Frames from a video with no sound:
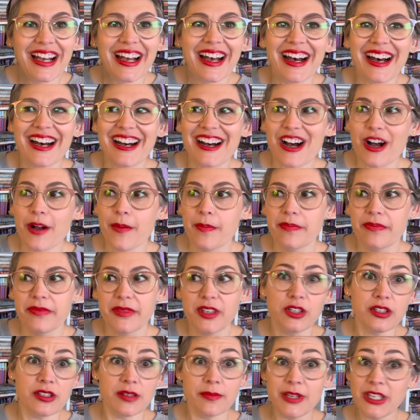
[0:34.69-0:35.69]

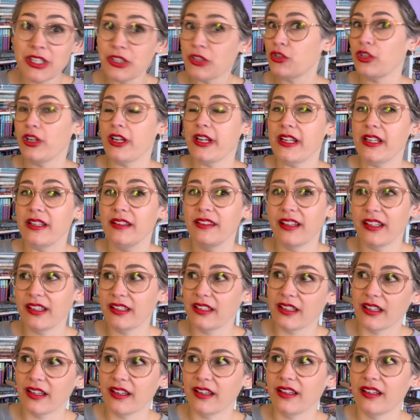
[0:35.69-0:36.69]
there's a mystery
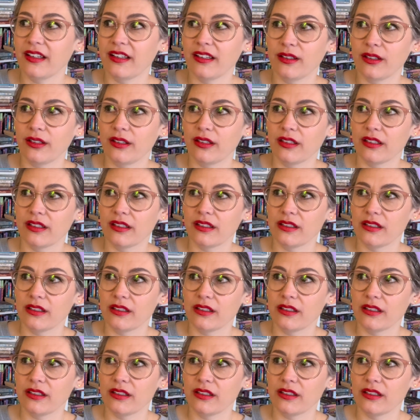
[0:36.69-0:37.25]
that